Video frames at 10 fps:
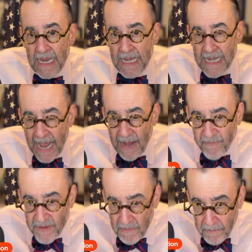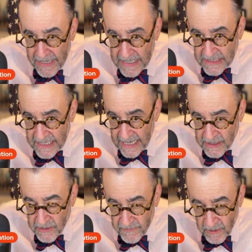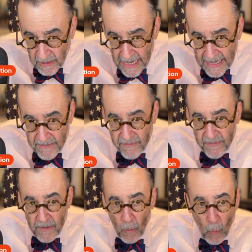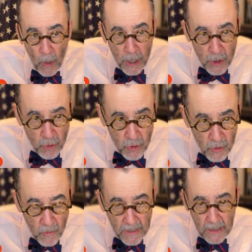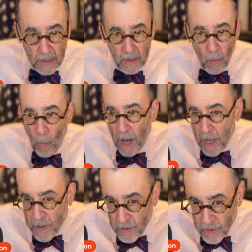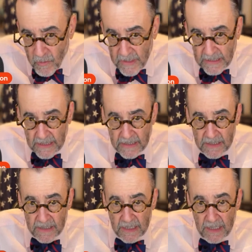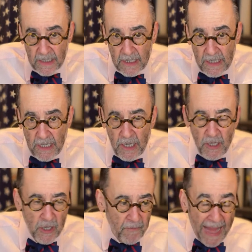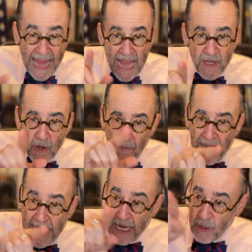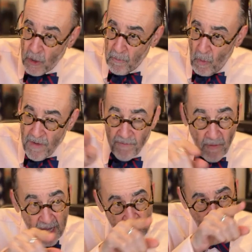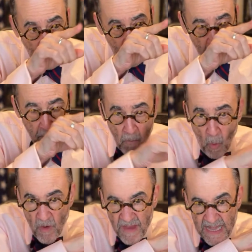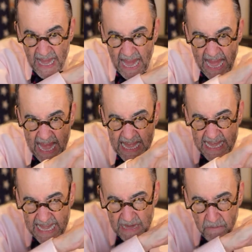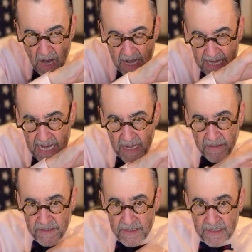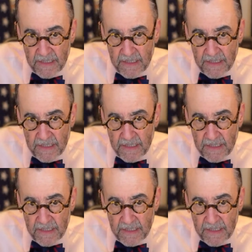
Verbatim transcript: Not for the biggest case of your life. What are you doing? Why are you doing this? You're, and you're paying your boyfriend more than anybody else.